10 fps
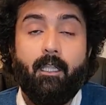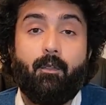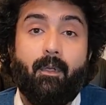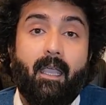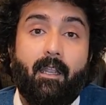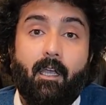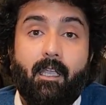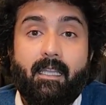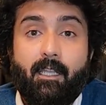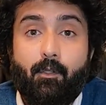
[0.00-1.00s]
to get a
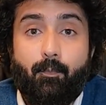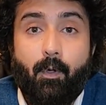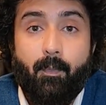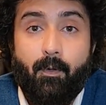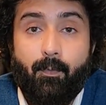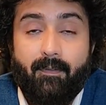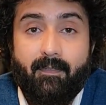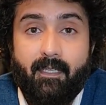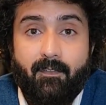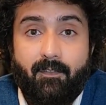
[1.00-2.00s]
Canadian permanent
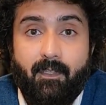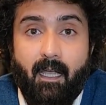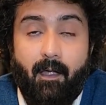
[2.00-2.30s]
residency